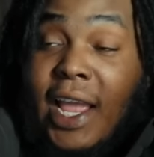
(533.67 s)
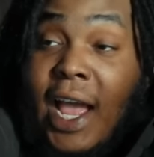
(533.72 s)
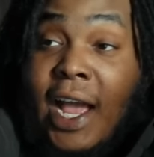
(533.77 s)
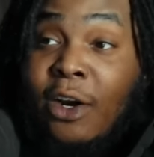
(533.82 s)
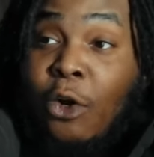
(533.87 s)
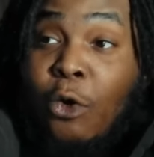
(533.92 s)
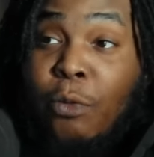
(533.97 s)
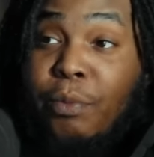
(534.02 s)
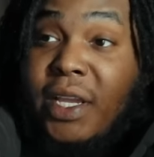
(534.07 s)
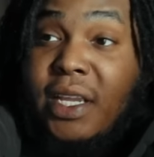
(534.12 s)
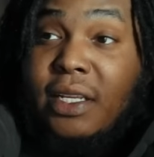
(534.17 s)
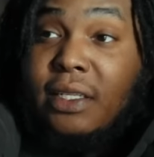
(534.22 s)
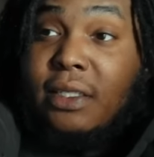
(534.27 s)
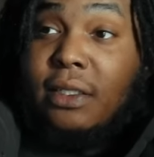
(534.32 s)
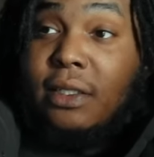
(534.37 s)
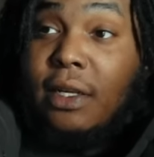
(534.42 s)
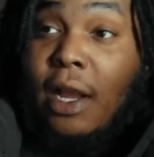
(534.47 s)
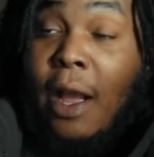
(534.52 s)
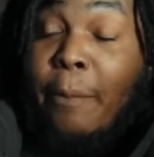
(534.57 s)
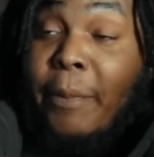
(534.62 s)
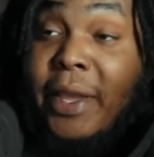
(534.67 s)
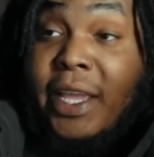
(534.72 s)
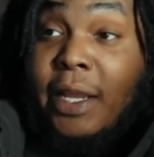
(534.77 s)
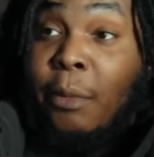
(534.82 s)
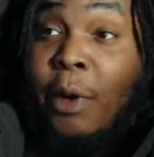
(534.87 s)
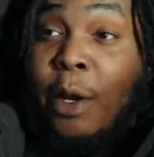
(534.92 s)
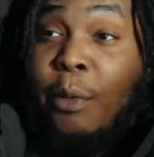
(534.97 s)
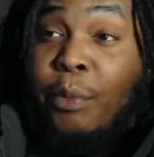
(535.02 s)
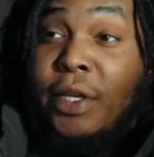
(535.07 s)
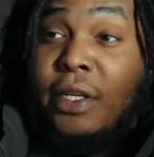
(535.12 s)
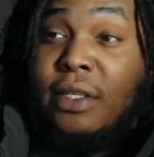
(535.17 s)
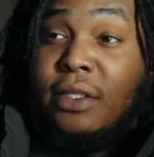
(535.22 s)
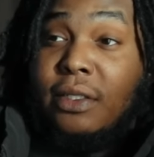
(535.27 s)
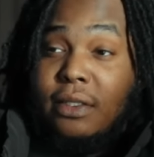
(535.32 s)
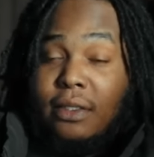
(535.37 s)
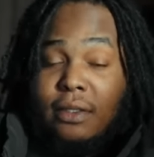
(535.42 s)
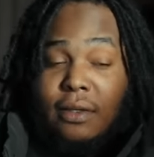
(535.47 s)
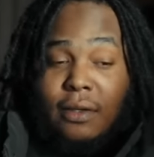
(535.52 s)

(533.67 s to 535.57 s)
ain't had no beats. I'm making my beats.